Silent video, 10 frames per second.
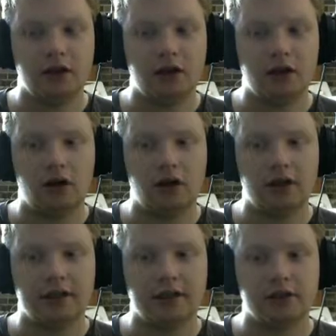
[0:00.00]
Oh, I
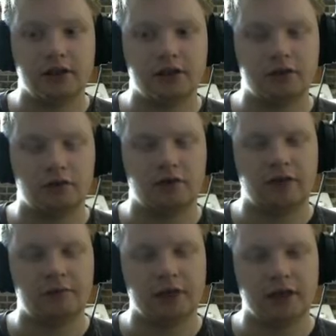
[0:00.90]
didn't notice what
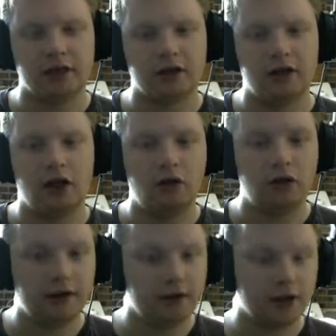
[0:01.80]
red brick I got. I'll
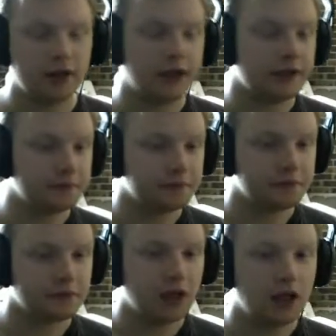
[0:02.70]
have a look here,
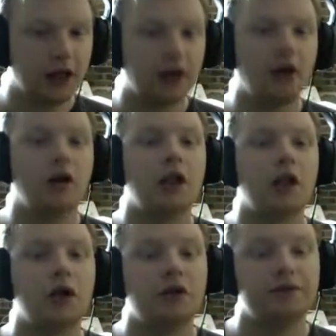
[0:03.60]
and I'll
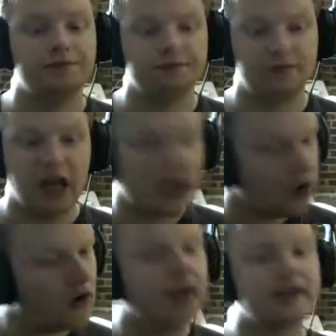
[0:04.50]
unlock it, and
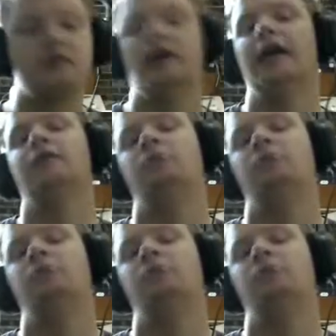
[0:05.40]
I'll activate it